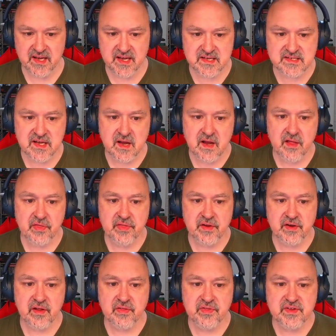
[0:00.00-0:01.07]
is
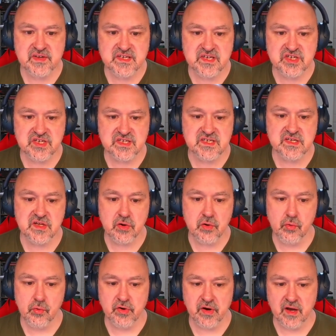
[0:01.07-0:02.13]
that the digits in the
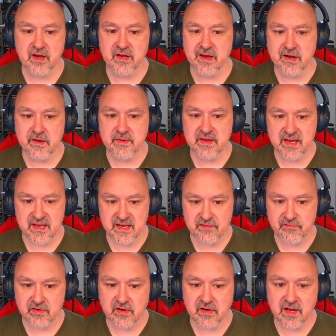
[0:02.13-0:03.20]
corner are going to be
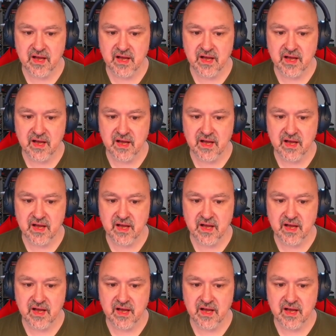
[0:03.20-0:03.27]
even,